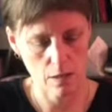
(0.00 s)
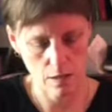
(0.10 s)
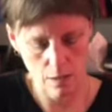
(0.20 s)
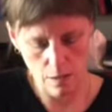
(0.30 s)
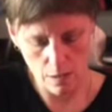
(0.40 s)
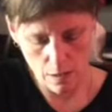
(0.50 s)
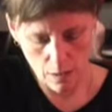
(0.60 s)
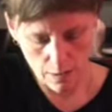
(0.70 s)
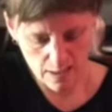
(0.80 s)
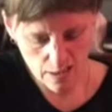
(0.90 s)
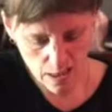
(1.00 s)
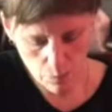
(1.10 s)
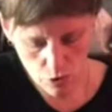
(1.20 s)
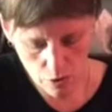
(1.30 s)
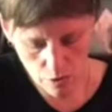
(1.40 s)
This tape
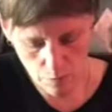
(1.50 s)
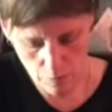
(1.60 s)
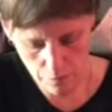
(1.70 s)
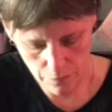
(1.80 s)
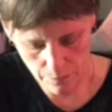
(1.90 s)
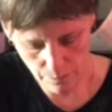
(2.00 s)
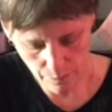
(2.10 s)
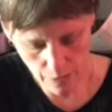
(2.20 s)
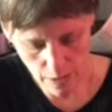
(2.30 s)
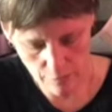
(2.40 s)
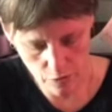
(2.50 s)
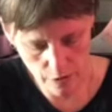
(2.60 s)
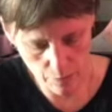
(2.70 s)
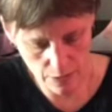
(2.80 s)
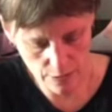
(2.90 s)
should come off. I haven't got
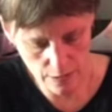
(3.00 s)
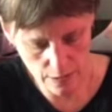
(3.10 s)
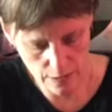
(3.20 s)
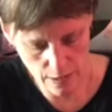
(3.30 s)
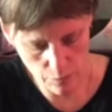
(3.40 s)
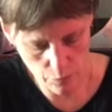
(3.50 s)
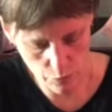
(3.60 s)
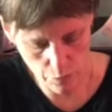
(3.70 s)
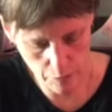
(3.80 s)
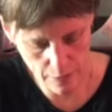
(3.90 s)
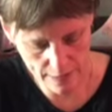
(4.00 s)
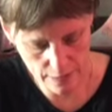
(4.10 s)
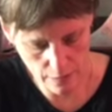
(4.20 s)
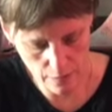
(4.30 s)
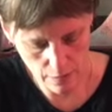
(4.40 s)
any masking tape, which would be
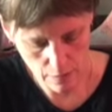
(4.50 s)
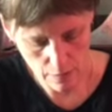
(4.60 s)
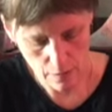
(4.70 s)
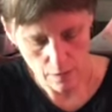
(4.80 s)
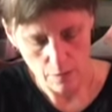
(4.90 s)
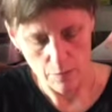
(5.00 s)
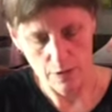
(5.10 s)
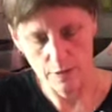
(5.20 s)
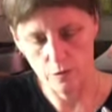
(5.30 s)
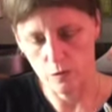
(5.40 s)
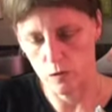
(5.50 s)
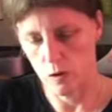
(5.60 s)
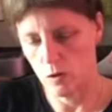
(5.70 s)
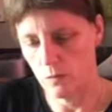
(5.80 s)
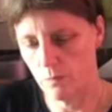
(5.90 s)
better, but this will
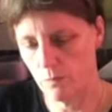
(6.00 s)
do.